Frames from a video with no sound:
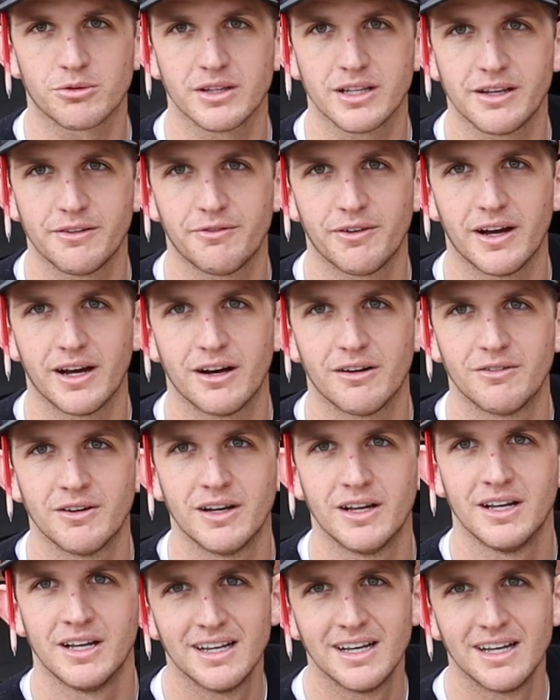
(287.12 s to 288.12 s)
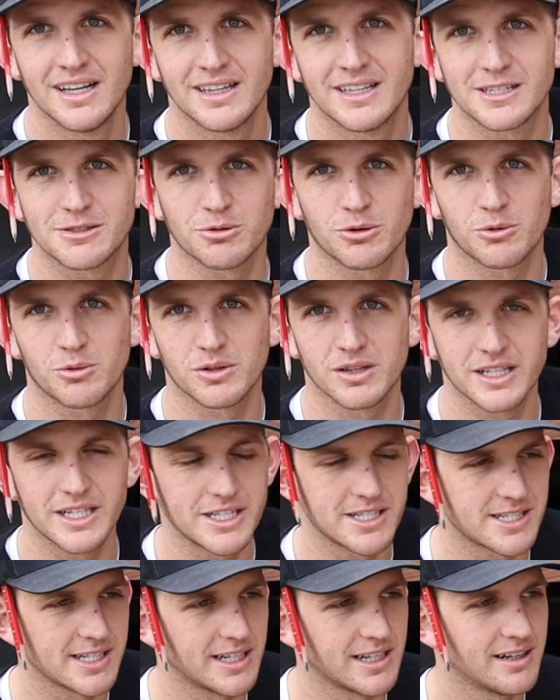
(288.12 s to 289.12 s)
relief valve. This will
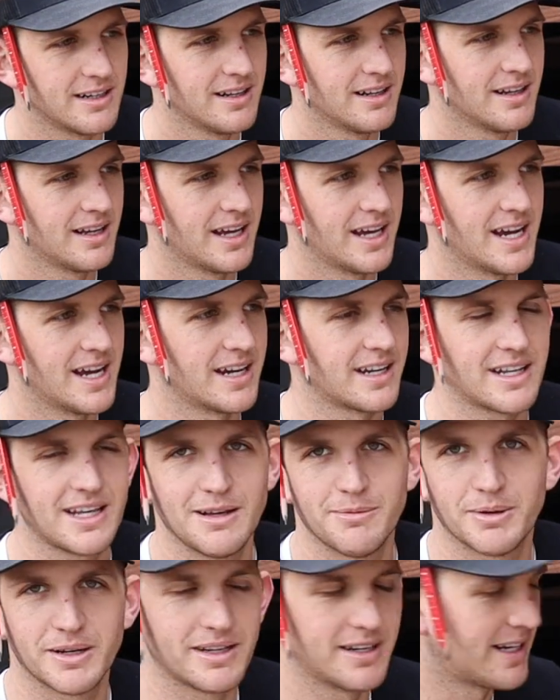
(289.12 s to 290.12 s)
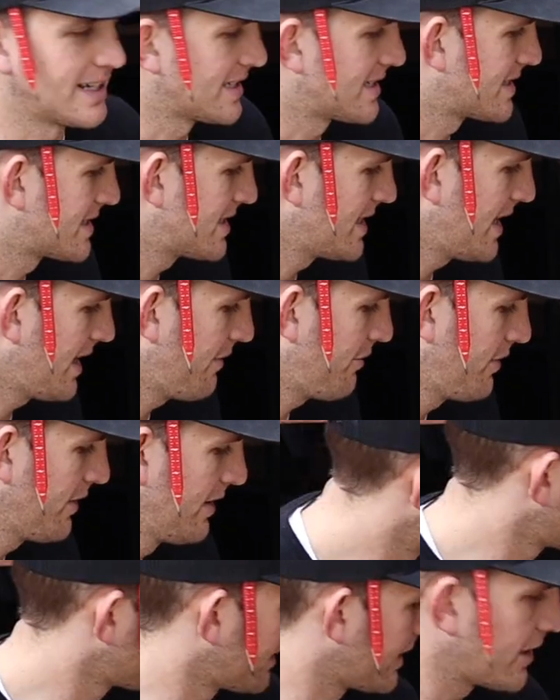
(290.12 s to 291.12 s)
release it and keep it nice and safe.
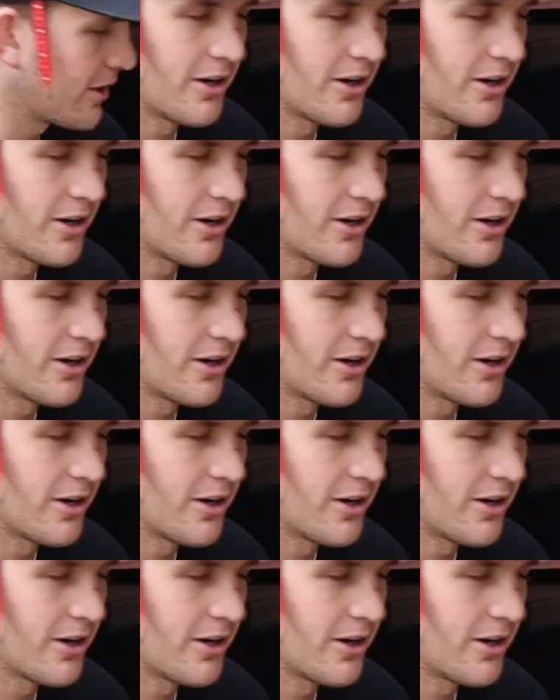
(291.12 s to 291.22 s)
I'm gonna